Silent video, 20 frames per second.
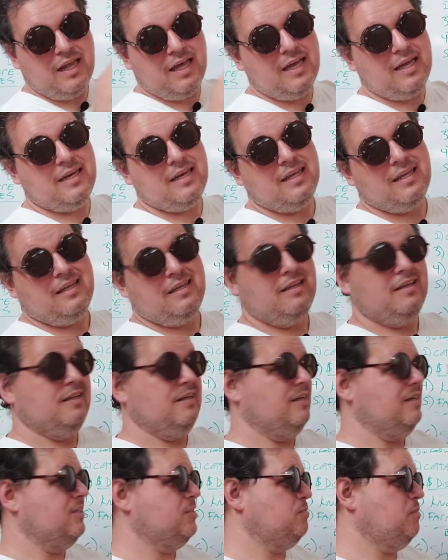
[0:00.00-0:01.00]
night,
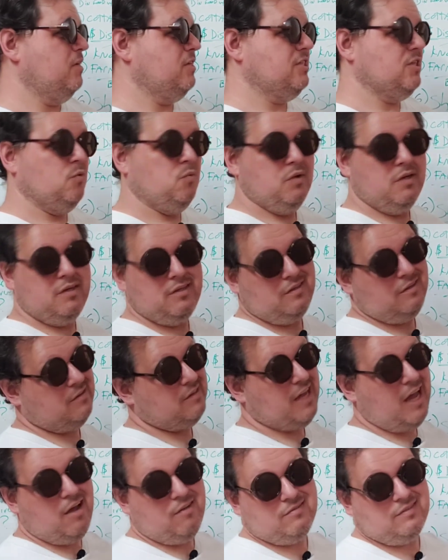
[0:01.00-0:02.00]
especially when your
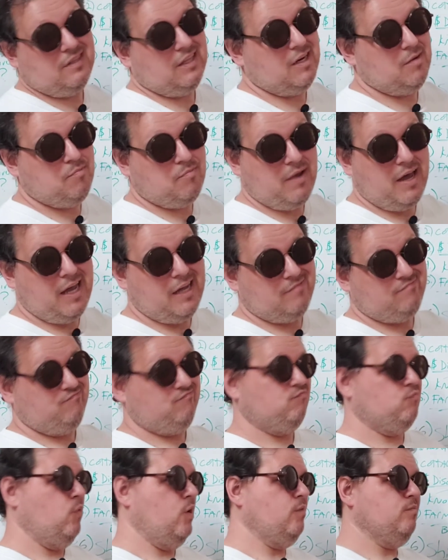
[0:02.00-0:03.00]
town's lit up by,
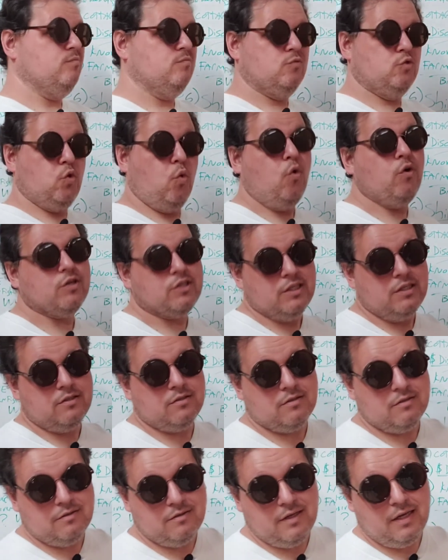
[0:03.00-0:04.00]
well,
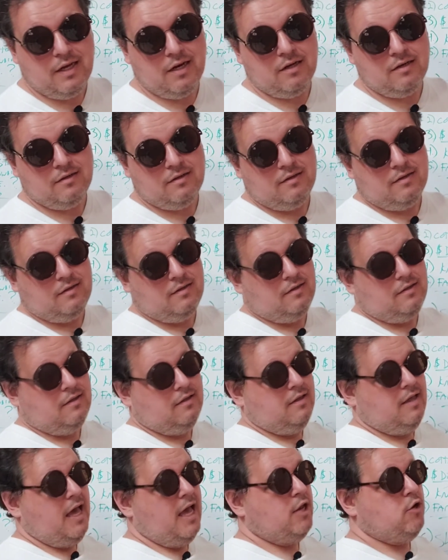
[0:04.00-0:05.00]
torches, you know,
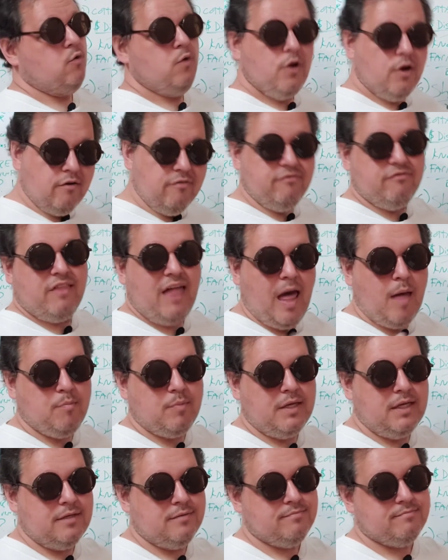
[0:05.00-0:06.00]
and you hear a
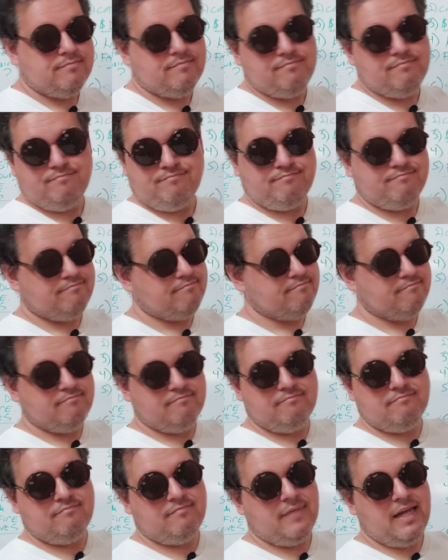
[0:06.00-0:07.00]
flapping.
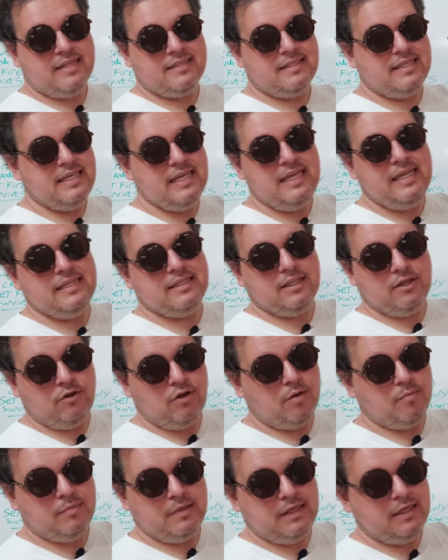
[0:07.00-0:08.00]
That's easily
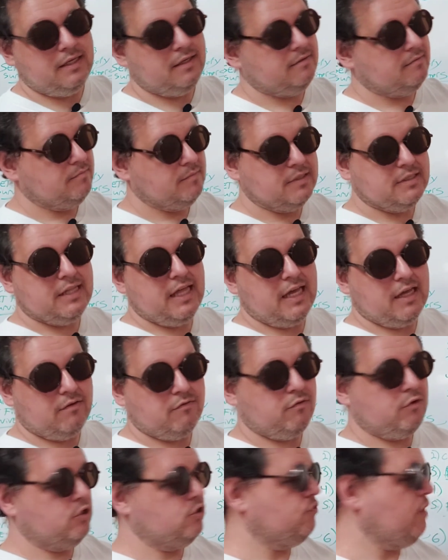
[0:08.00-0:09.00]
going to be mistaken
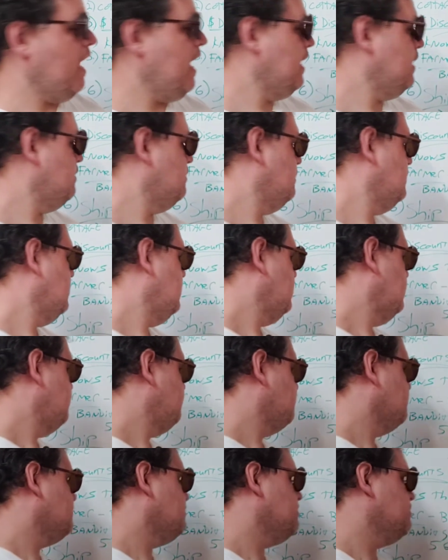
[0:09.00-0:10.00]
for a dragon,
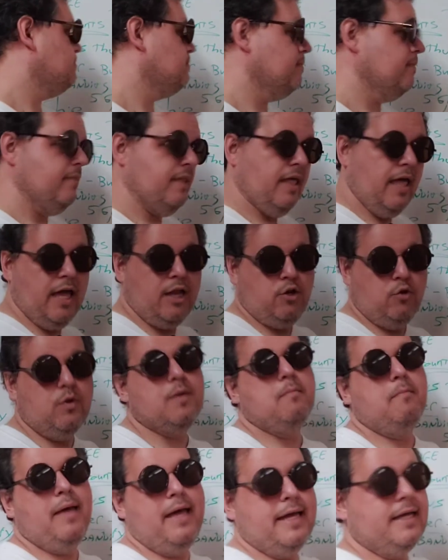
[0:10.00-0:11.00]
and you
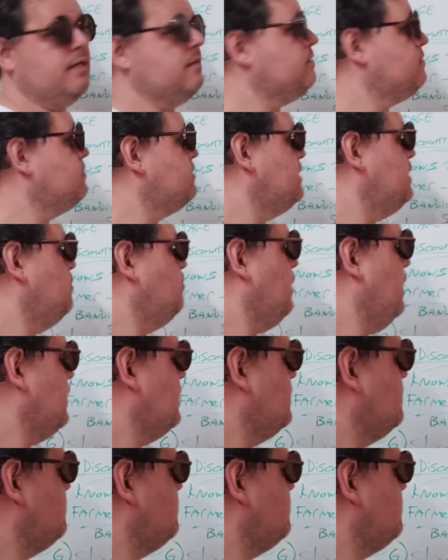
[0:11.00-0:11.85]
can make it seem like